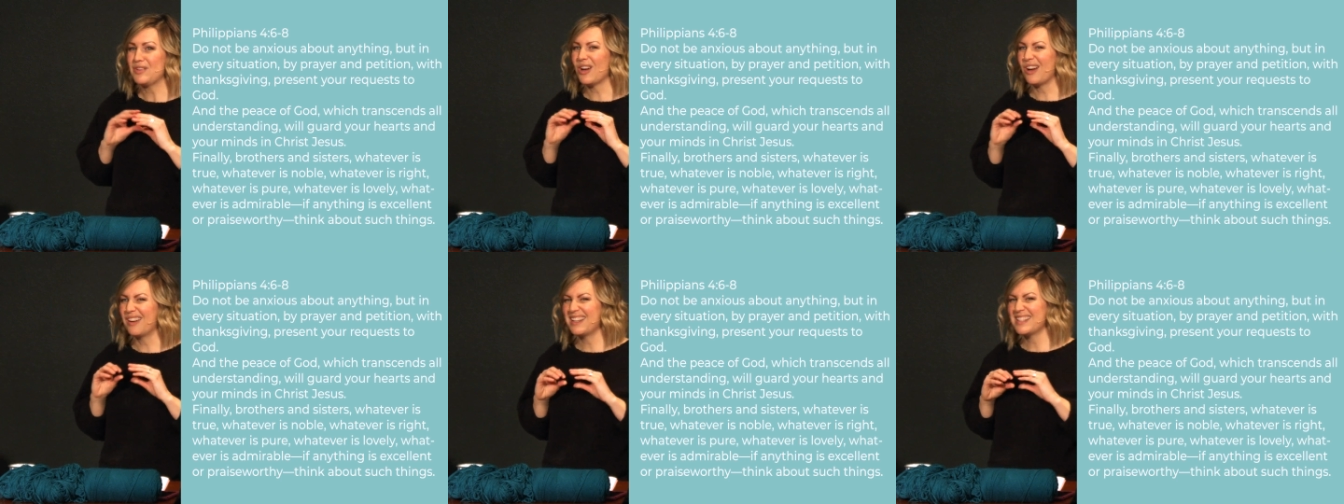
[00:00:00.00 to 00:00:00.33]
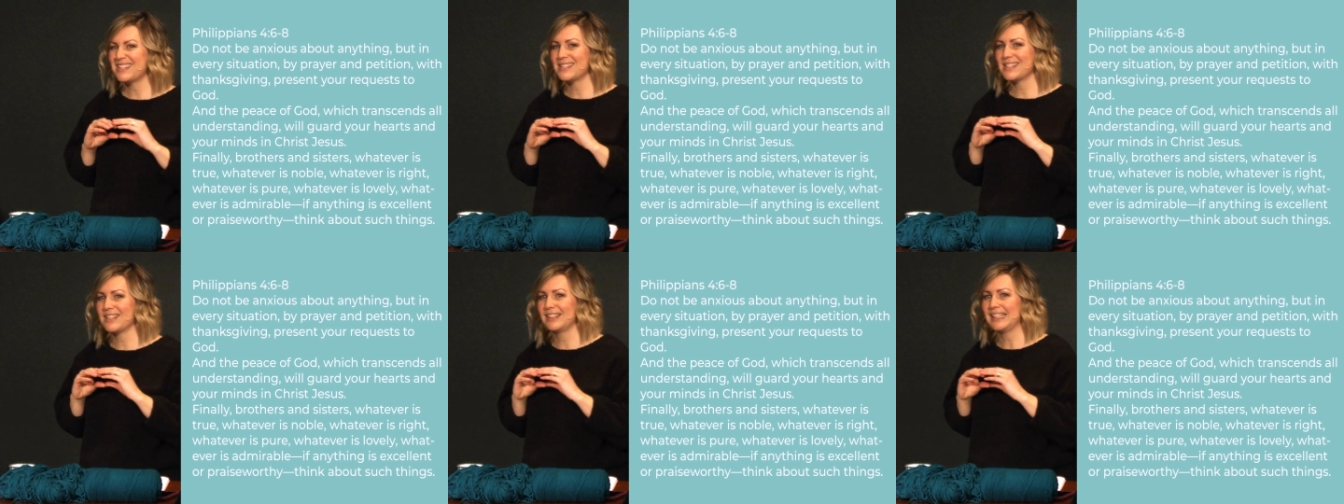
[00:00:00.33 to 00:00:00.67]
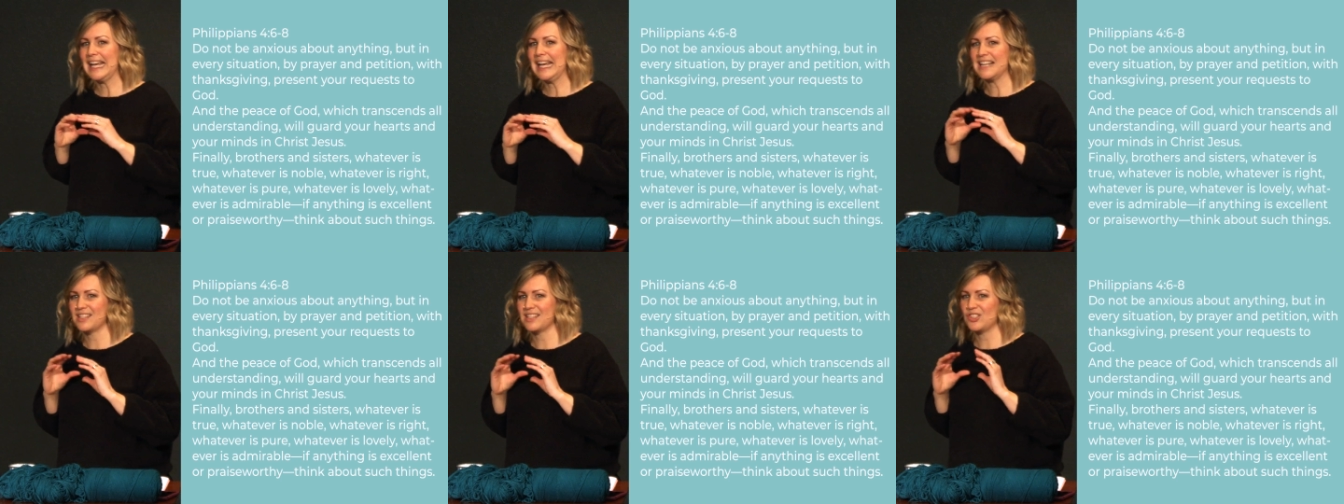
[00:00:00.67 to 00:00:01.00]
not
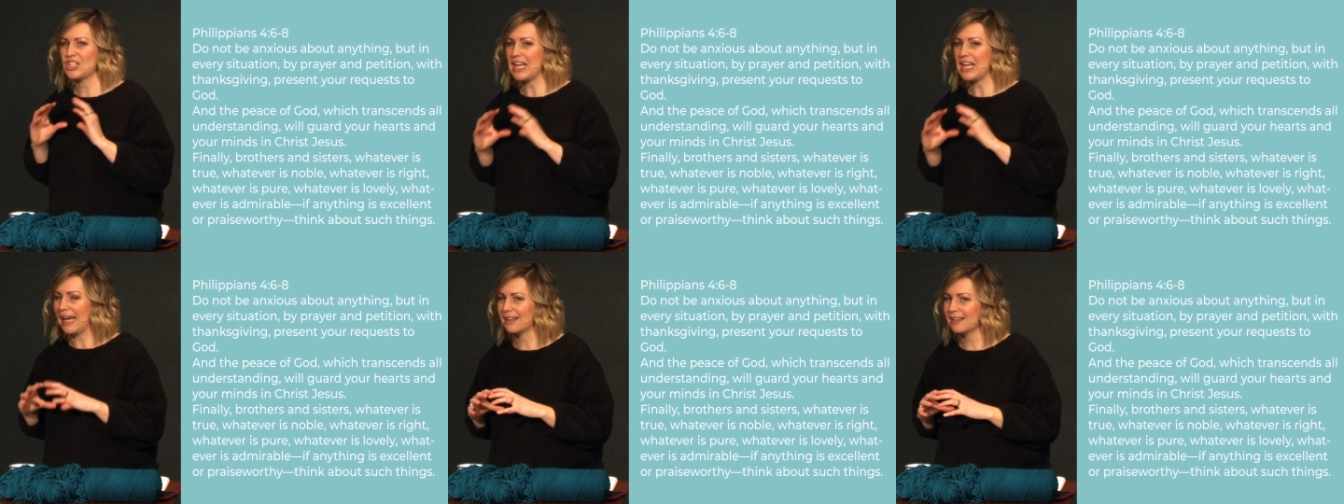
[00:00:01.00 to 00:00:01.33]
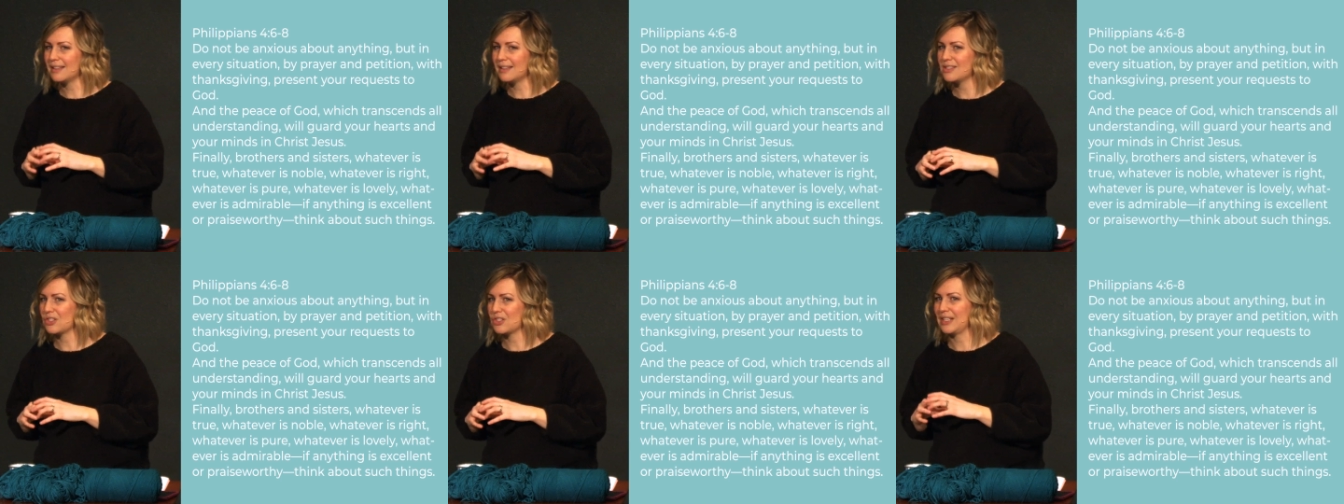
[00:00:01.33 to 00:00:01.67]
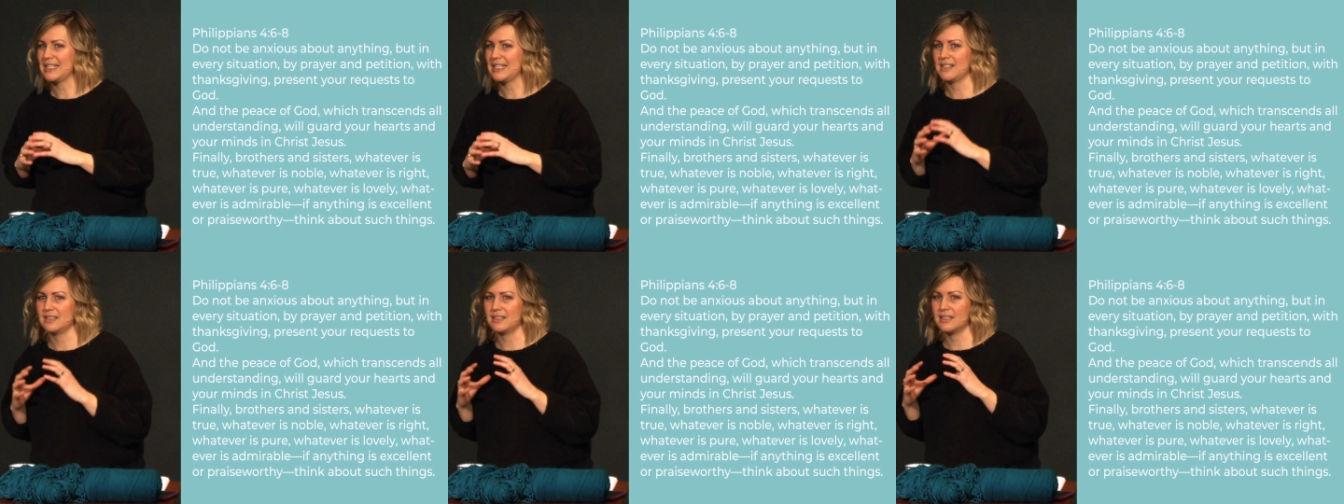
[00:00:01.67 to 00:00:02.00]
necessarily as a checklist or
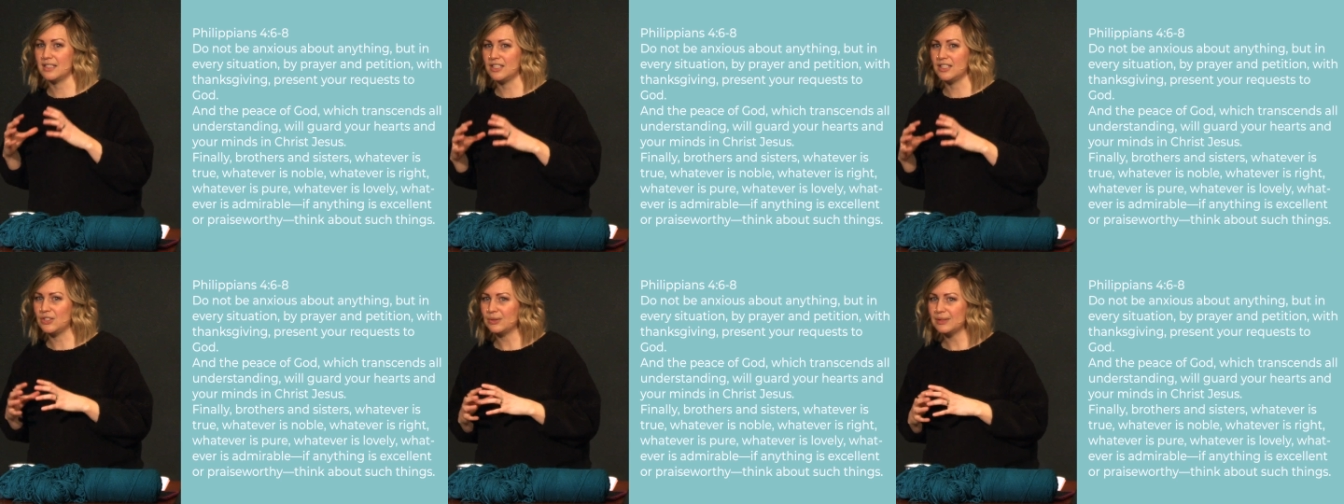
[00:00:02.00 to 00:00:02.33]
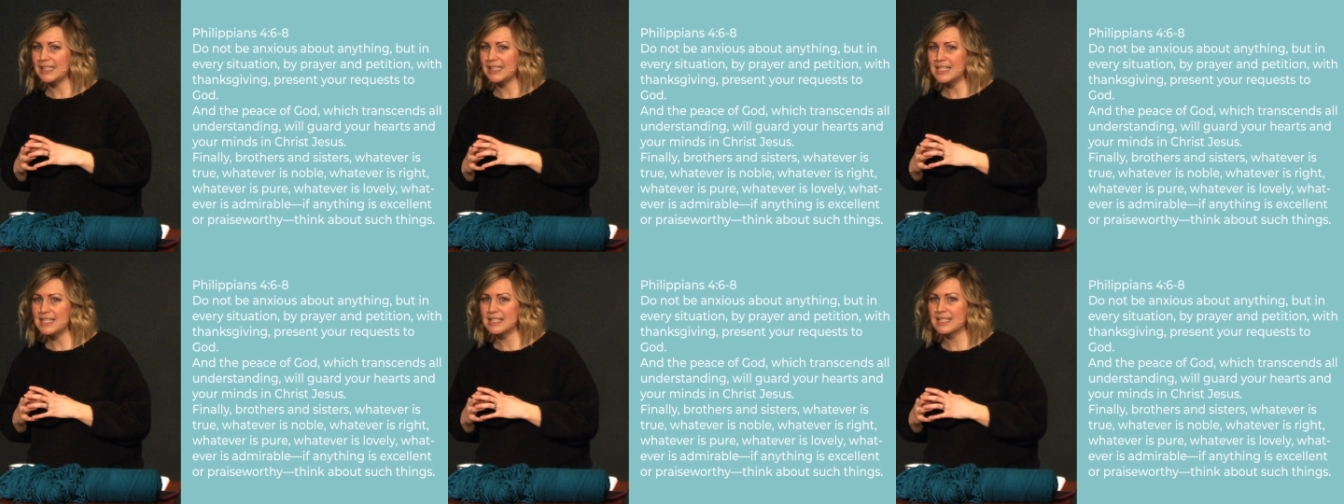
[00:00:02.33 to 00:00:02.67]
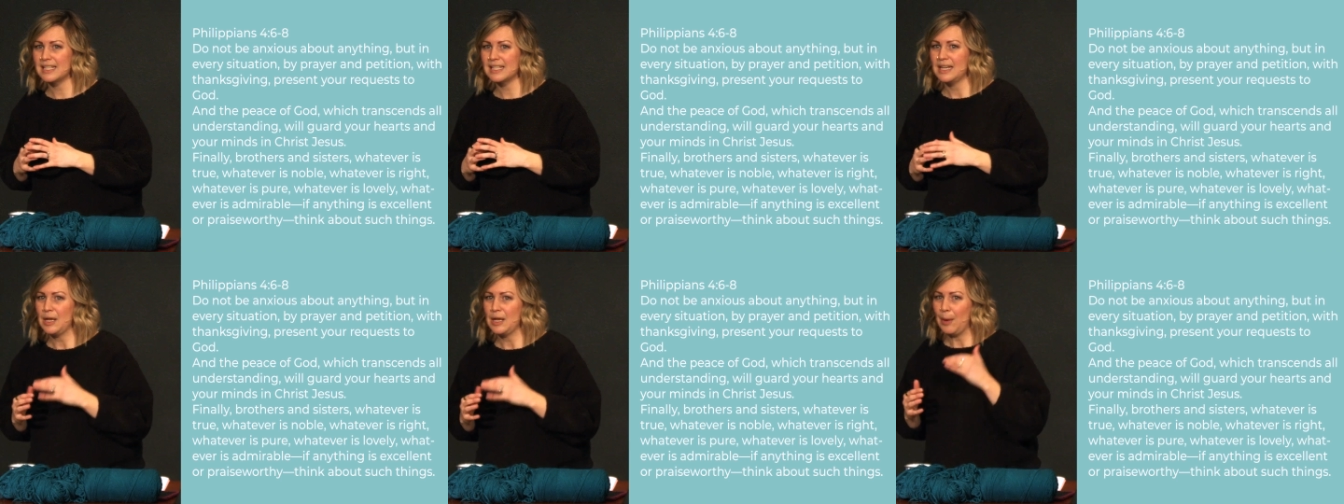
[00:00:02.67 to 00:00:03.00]
as a to-do
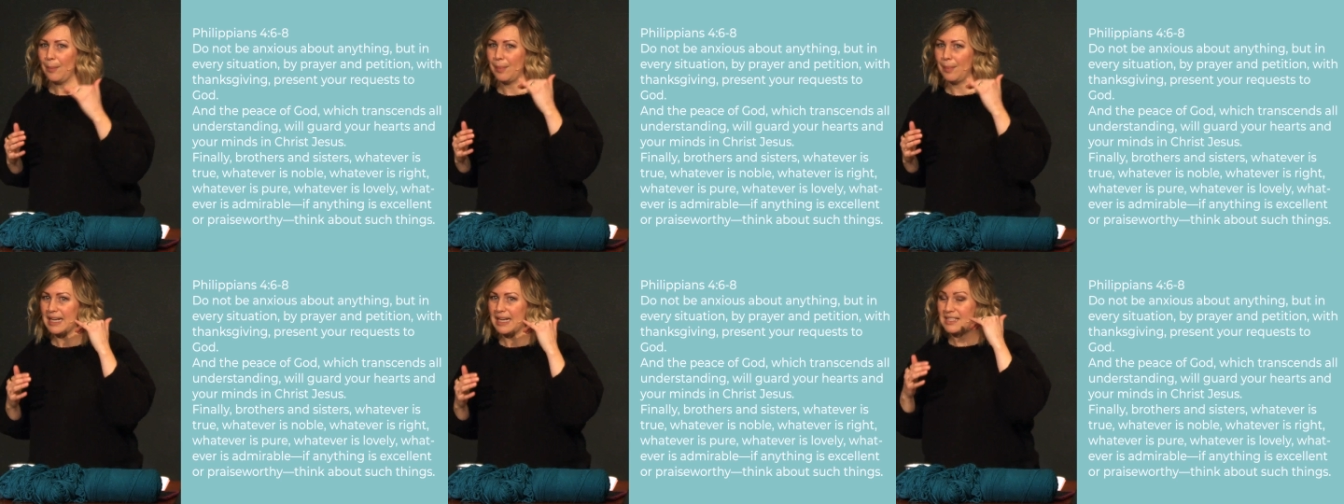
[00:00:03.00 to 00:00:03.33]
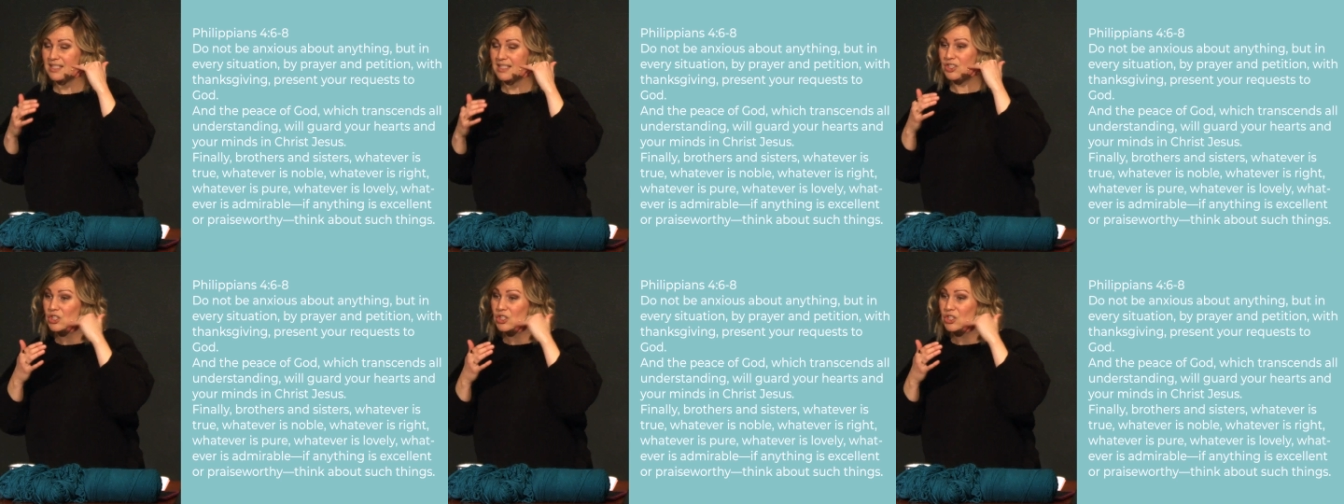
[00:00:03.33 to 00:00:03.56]
list, but as a